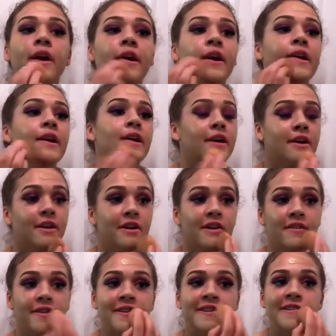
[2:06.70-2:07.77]
And
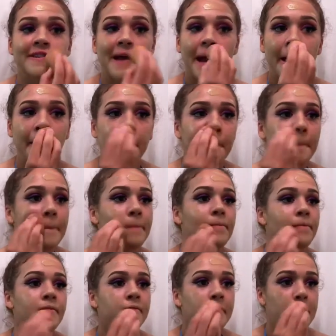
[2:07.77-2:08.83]
if it's not
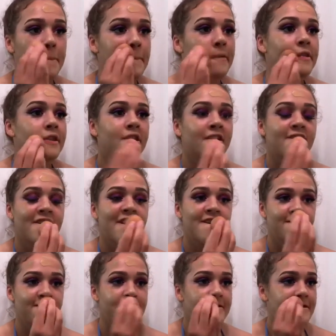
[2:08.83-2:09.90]
the
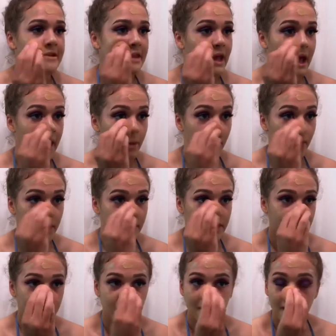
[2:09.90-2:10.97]
coverage that I want
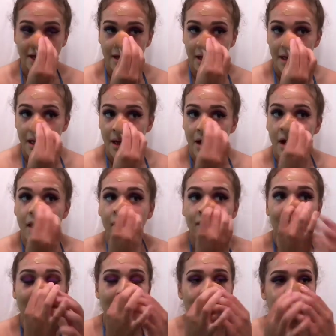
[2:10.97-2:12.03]
it to be, I'll
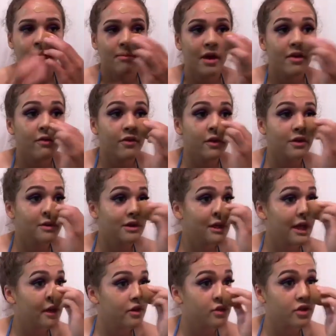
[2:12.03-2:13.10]
let my first
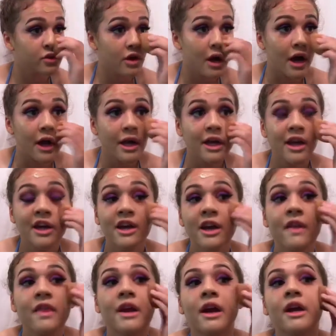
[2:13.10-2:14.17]
layer dry
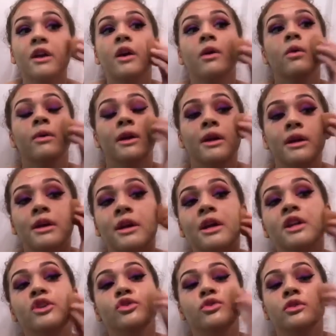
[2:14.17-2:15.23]
and then I go in
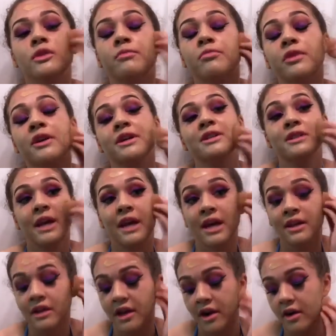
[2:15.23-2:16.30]
and usually put a
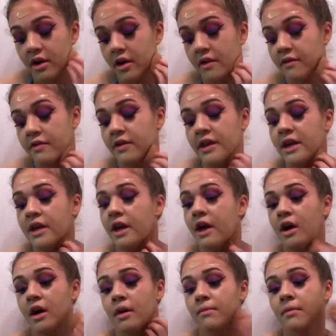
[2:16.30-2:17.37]
second layer of the
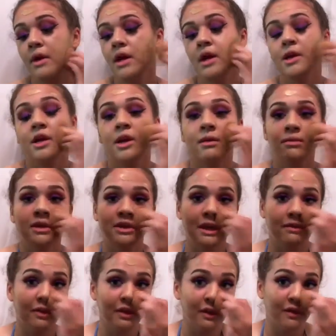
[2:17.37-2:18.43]

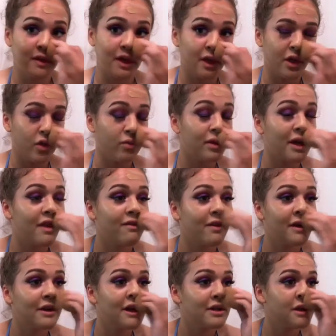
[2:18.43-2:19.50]
No7 Lift Luminate
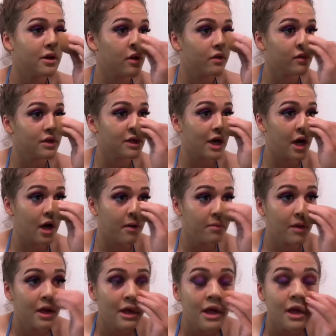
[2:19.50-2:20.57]
Foundation over top.